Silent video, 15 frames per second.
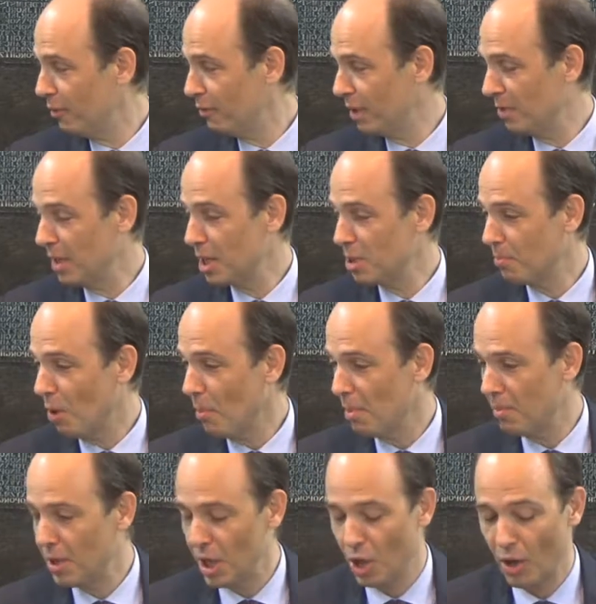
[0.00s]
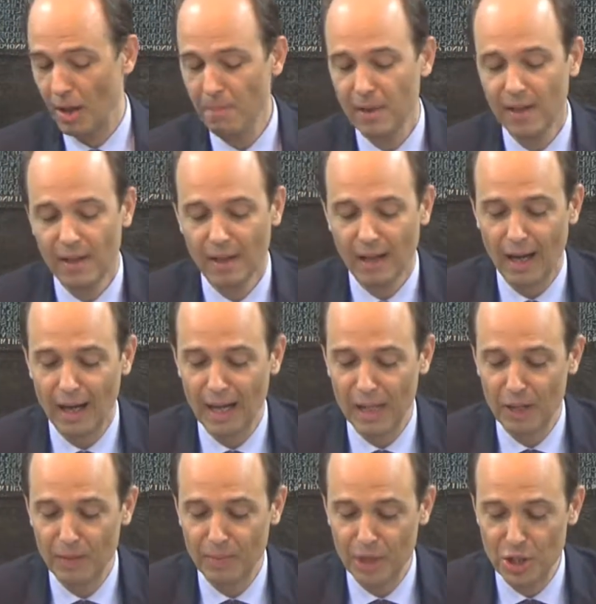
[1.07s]
15 minutes probably are up,
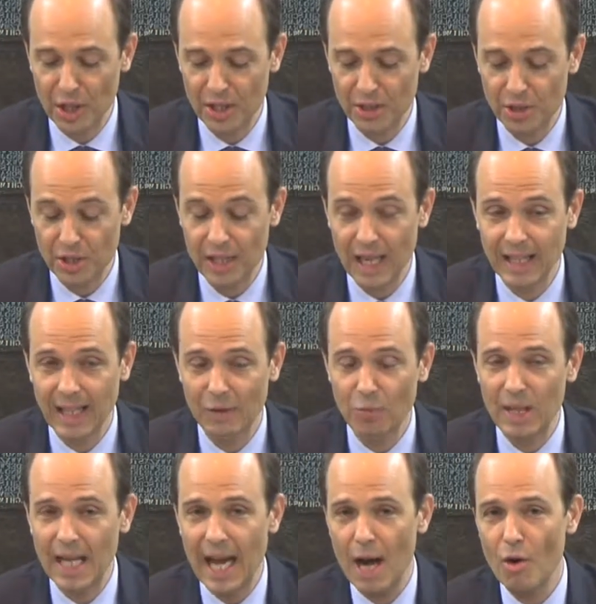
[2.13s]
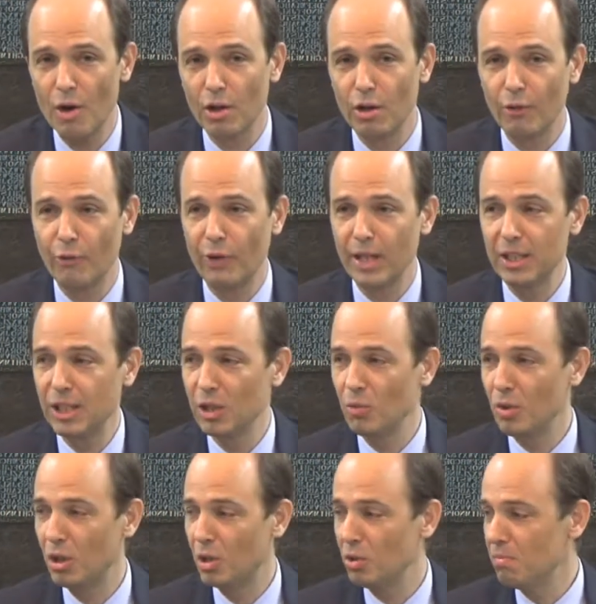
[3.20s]
but just to say that we now are confronted
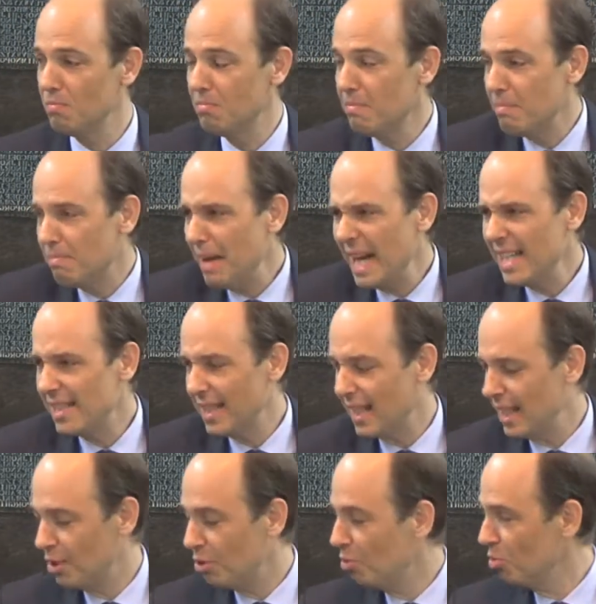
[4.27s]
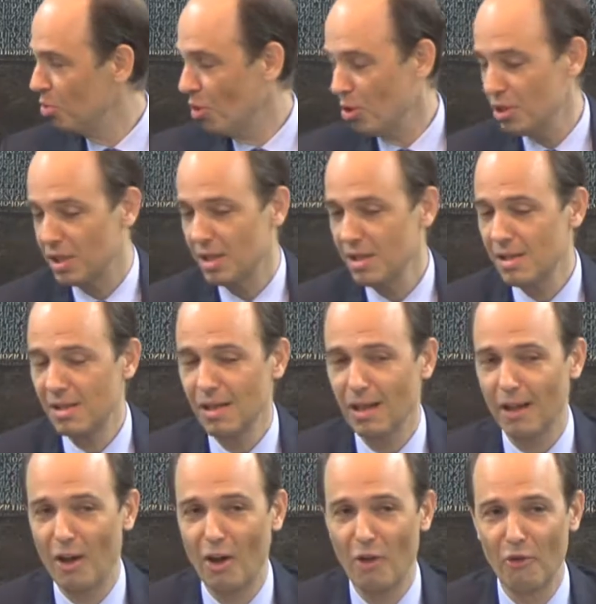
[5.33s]
with basically two choices
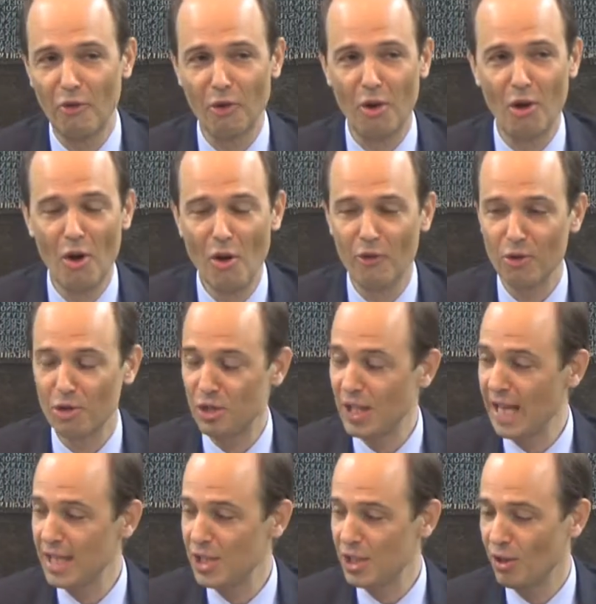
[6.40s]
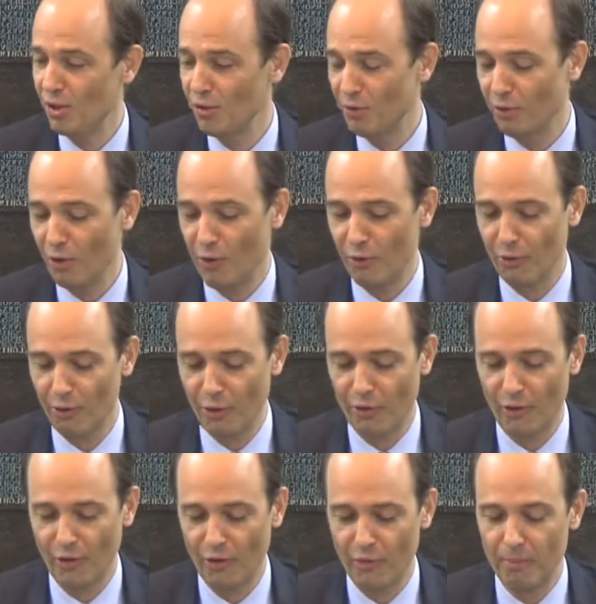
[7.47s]
for states
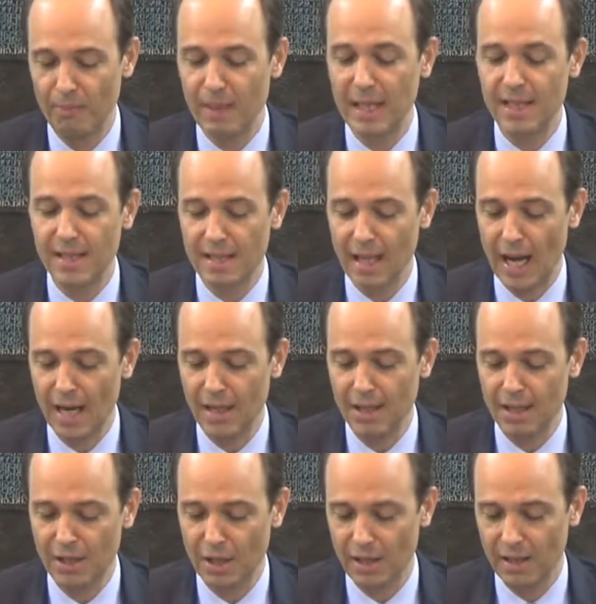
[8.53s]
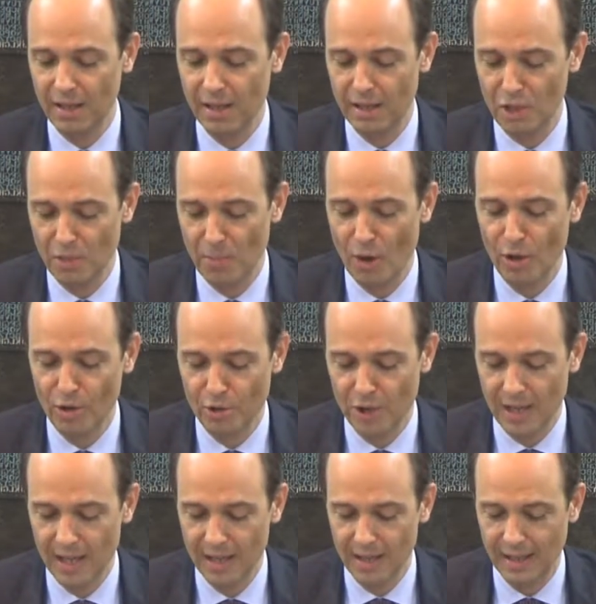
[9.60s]
of mid-size and smaller
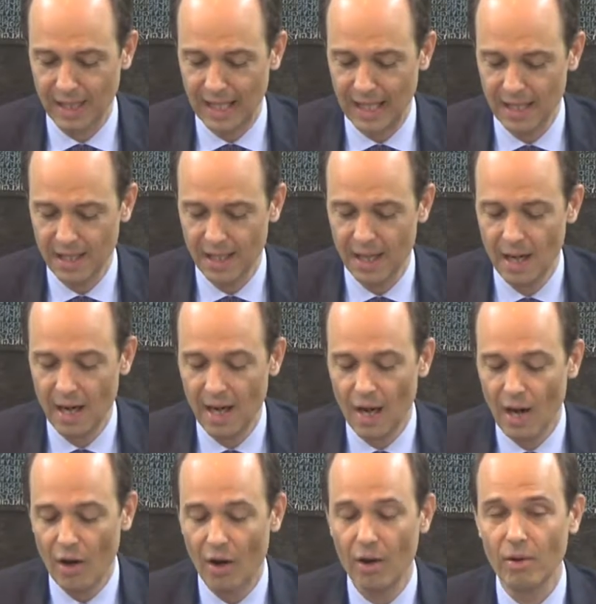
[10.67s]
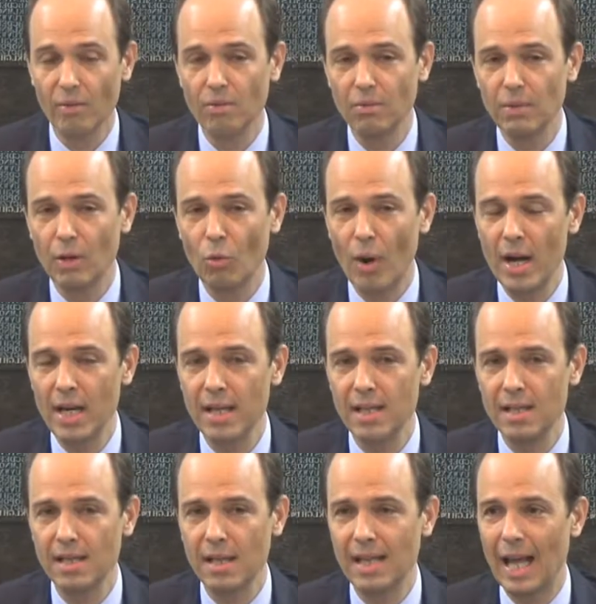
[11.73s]
size, at least. The one
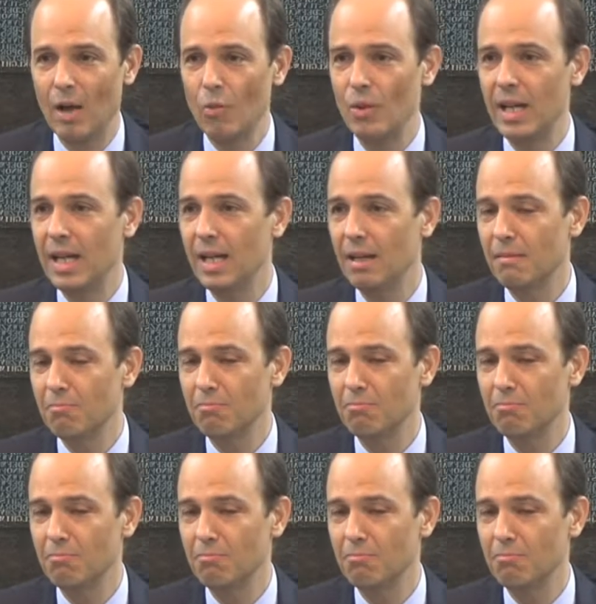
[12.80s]
is that we